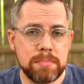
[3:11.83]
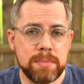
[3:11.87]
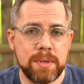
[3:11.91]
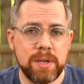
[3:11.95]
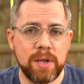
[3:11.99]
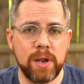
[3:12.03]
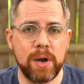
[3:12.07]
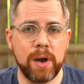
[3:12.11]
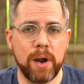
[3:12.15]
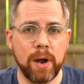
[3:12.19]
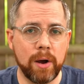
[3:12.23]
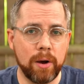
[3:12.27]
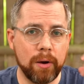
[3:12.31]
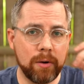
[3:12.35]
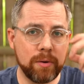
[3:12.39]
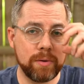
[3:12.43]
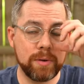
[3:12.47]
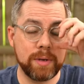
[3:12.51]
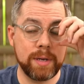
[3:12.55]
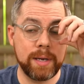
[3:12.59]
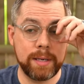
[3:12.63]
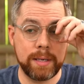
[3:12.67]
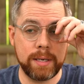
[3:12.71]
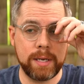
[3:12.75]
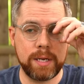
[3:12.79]
you know,
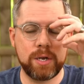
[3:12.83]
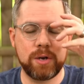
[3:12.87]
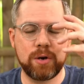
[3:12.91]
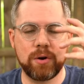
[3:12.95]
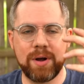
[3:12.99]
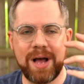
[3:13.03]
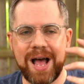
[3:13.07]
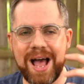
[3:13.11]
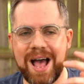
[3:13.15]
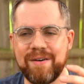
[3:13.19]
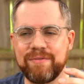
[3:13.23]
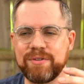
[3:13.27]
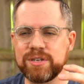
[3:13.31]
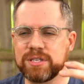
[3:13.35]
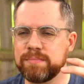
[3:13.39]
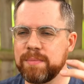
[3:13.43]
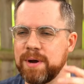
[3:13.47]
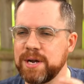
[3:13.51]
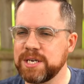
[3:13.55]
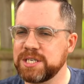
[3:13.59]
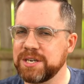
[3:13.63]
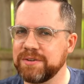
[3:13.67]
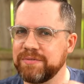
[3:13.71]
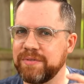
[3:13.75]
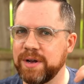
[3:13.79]
it, you don't have as
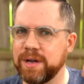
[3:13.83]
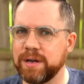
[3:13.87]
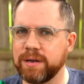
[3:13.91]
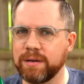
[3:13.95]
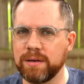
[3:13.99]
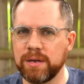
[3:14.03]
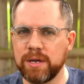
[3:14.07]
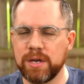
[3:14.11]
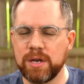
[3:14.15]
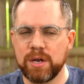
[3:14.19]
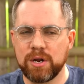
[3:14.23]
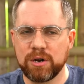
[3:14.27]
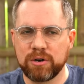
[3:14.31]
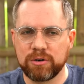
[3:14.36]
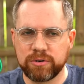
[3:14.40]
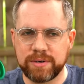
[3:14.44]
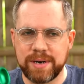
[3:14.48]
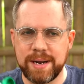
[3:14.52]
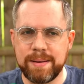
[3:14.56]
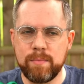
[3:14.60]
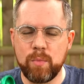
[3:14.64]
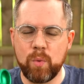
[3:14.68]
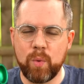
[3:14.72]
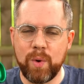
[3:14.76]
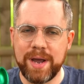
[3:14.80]
much of a
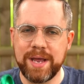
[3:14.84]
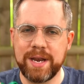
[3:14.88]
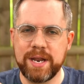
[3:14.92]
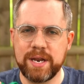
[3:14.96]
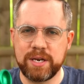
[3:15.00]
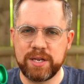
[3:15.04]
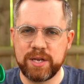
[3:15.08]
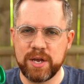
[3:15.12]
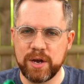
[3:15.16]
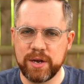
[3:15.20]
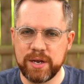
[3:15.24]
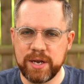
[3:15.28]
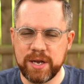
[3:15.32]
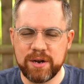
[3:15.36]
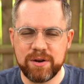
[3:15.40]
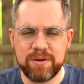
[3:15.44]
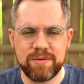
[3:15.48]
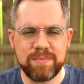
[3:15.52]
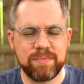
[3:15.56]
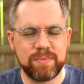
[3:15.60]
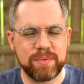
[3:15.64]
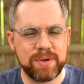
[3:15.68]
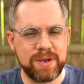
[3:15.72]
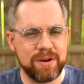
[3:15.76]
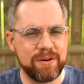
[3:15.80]
rim weighted
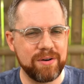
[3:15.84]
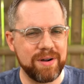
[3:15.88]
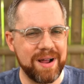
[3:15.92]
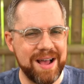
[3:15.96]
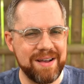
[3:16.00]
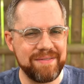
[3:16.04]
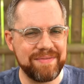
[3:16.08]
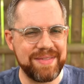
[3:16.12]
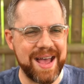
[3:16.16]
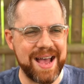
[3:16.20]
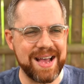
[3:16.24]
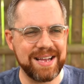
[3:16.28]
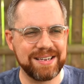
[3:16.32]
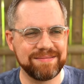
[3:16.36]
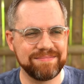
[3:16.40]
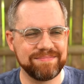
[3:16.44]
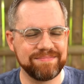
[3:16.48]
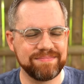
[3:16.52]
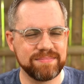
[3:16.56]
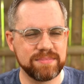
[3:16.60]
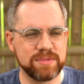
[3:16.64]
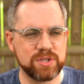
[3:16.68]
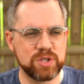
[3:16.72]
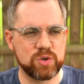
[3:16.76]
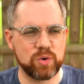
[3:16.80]
yo-yo. You don't have that
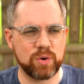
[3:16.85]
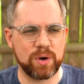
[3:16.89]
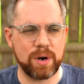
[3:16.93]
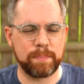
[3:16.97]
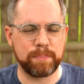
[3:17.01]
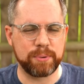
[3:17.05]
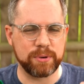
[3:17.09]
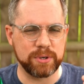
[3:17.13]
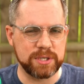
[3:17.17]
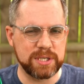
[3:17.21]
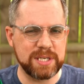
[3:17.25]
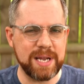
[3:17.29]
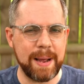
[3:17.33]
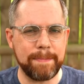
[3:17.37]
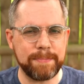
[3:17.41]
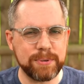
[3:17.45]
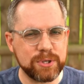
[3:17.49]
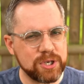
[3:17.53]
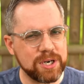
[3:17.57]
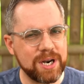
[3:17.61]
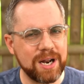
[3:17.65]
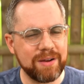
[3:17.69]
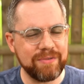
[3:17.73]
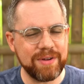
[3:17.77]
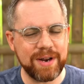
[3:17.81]
sort of
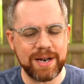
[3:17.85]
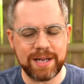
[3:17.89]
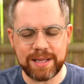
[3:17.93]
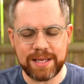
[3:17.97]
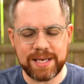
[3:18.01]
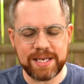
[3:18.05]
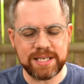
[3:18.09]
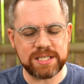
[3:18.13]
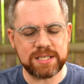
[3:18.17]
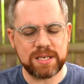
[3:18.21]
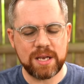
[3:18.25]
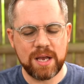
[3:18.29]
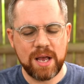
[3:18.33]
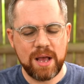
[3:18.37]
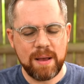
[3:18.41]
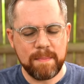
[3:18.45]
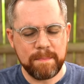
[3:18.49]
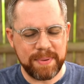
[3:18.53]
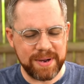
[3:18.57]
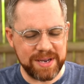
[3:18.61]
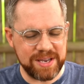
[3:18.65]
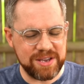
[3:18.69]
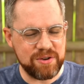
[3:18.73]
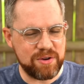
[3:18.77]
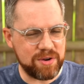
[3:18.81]
perception of it at least,
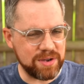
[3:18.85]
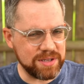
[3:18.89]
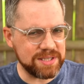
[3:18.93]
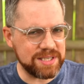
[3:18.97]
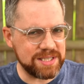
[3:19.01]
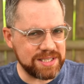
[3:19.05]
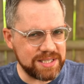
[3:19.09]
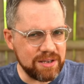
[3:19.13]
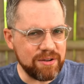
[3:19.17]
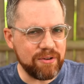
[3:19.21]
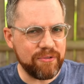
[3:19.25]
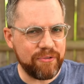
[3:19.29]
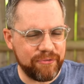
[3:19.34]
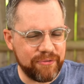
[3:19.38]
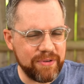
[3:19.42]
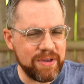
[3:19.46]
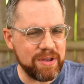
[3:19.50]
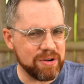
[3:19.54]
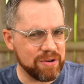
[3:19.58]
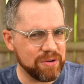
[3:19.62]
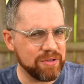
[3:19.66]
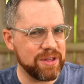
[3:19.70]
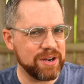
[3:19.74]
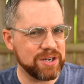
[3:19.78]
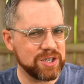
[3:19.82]
but you can still
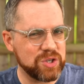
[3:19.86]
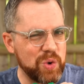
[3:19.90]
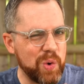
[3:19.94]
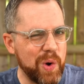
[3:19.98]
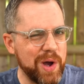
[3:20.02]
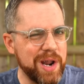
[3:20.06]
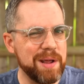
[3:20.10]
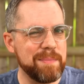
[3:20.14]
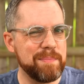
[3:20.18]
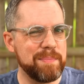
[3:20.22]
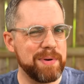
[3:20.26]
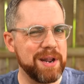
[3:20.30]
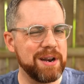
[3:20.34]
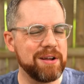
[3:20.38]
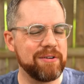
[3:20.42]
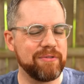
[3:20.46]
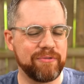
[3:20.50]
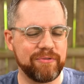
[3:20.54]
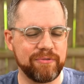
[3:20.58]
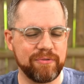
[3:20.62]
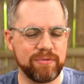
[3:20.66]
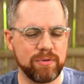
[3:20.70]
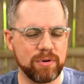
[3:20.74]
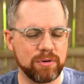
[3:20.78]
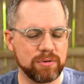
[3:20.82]
feel there's quite a bit of
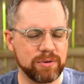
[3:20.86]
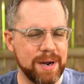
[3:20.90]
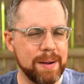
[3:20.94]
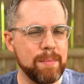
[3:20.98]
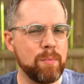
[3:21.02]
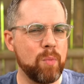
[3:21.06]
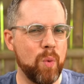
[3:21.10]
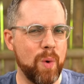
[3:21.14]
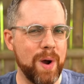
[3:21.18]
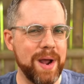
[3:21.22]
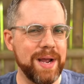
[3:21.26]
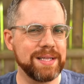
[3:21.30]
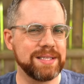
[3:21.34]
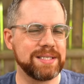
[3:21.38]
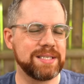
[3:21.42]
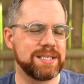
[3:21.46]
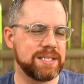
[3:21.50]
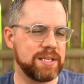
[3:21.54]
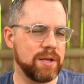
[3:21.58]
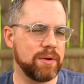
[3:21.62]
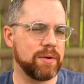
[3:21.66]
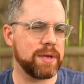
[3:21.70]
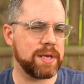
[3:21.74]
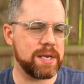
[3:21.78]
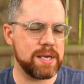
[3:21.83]
rim weight
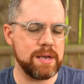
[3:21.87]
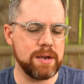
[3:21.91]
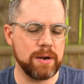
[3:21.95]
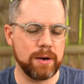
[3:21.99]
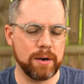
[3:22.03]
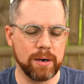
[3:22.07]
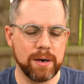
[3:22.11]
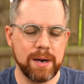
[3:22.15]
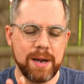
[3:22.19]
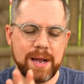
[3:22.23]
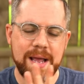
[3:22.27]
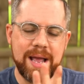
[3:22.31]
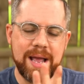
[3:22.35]
still here,